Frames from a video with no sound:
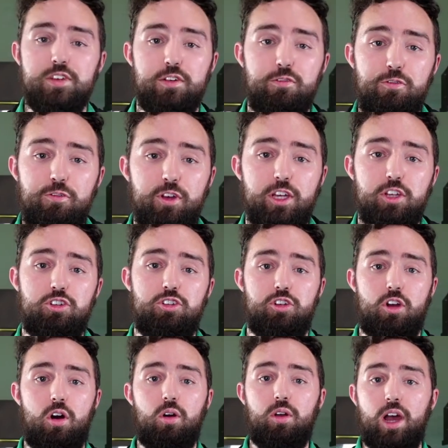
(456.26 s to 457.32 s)
of fish,
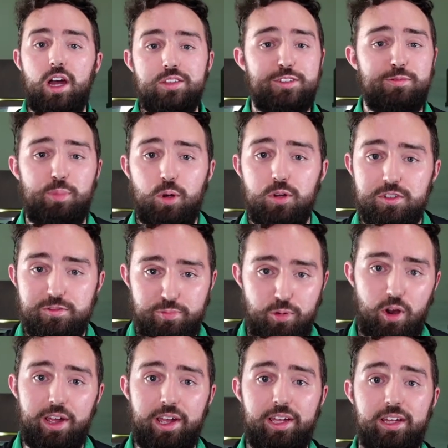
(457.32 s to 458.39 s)
all kinds of birds of
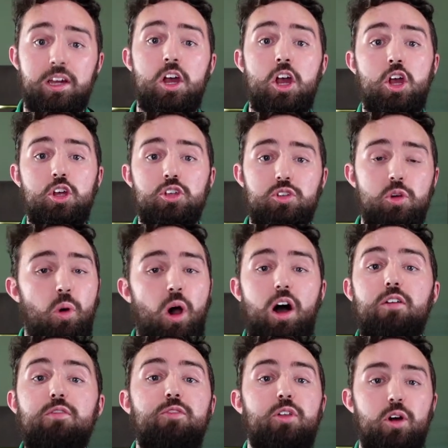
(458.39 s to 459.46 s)
prey. So
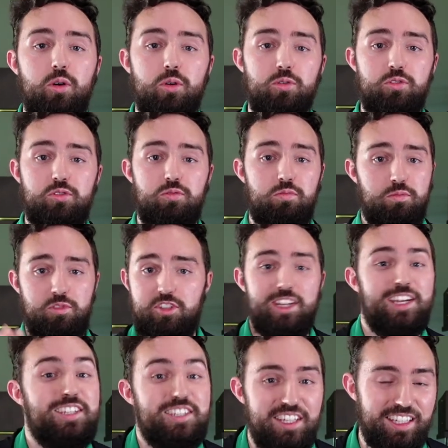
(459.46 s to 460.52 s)
of those
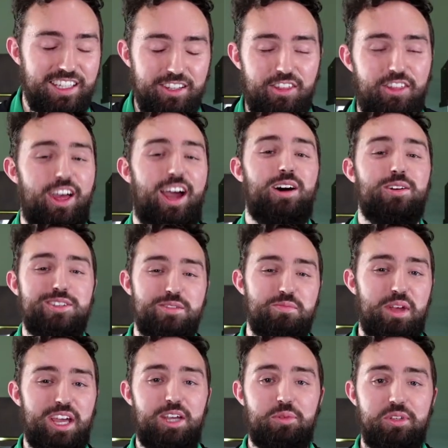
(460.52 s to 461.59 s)
16,000
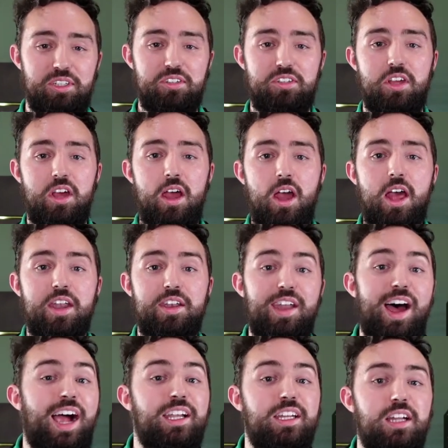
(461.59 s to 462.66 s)
babies,
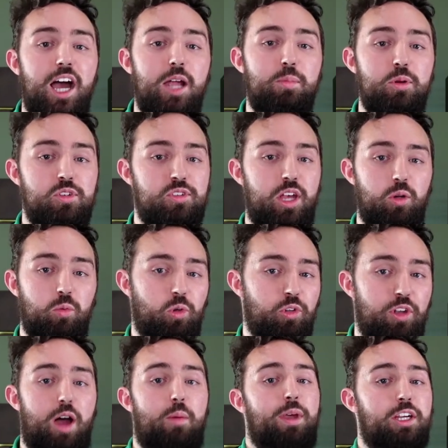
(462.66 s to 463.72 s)
99% will
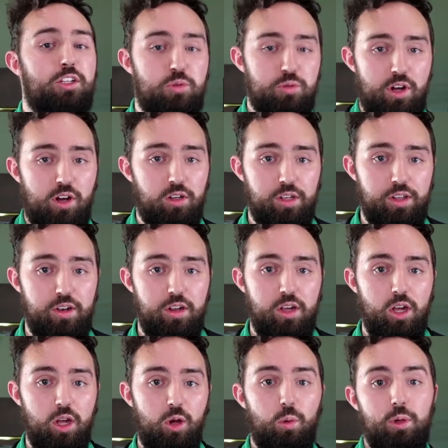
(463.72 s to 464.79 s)
not make it to adulthood.
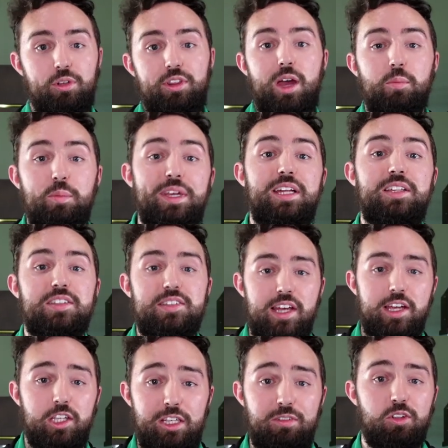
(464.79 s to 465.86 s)
What that means is
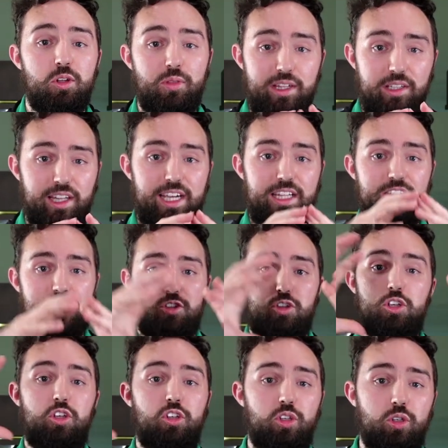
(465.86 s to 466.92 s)
that even though they laid this
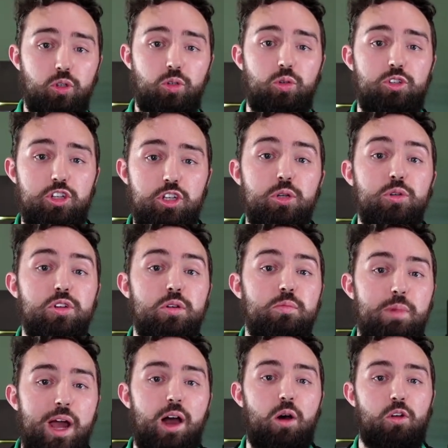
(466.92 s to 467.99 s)
huge
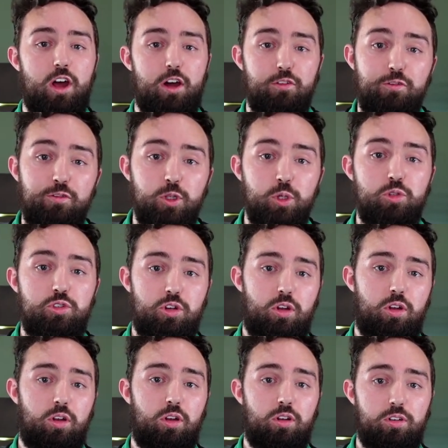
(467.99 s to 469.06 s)
amount of
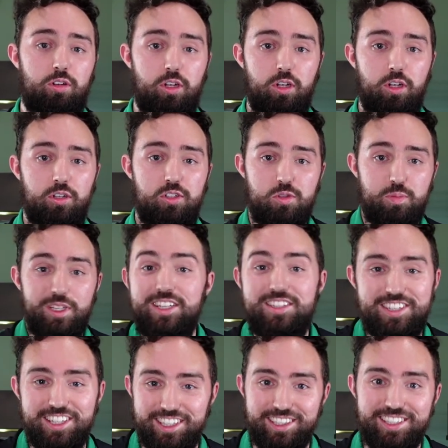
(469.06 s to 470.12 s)
future
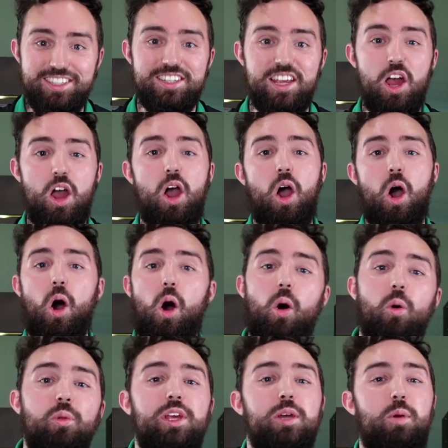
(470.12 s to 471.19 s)
species,
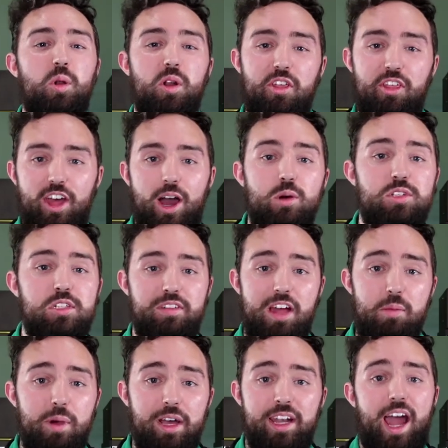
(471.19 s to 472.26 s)
only about 1,000 of
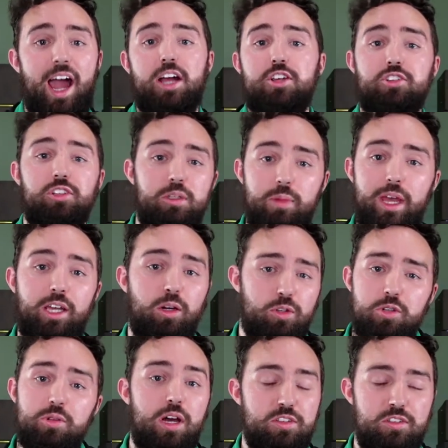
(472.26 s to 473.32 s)
that might actually make, or
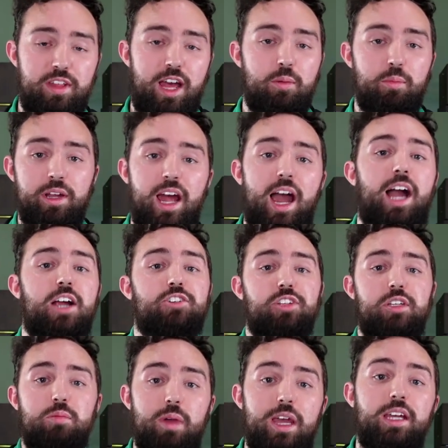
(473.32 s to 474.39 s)
2,000 of that might
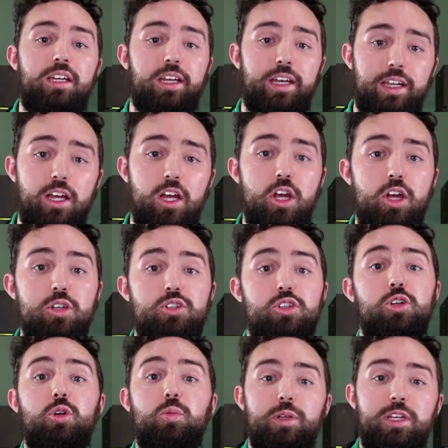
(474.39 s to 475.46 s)
actually make it
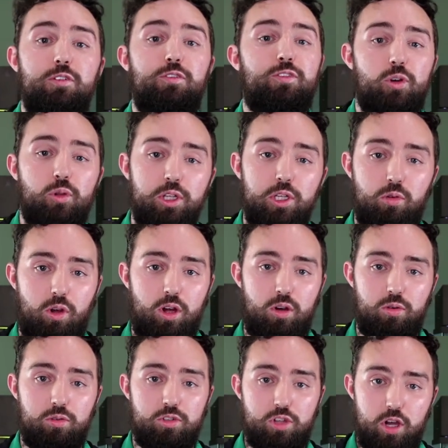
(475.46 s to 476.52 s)
to be fully
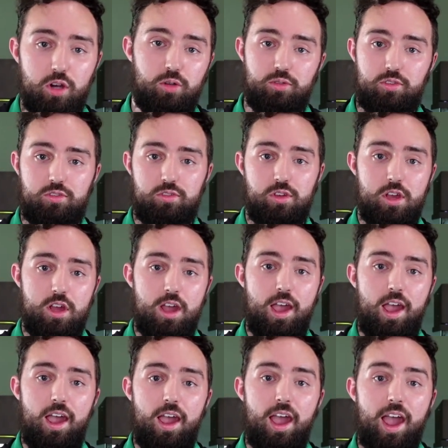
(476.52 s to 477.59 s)
grown toads.
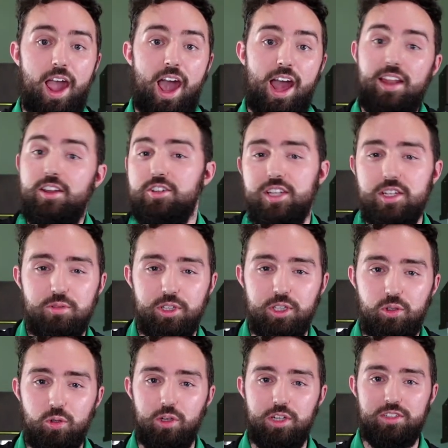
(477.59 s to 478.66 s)
And I just think it's really
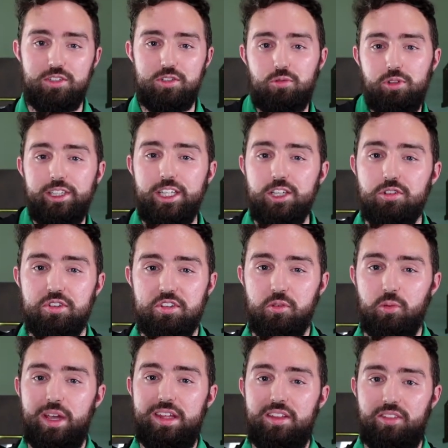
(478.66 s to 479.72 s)
cool because it's a really interesting
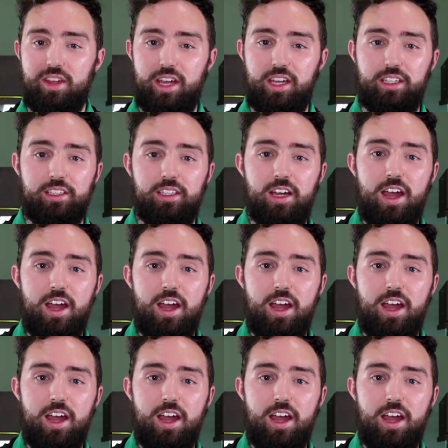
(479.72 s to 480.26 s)
way that they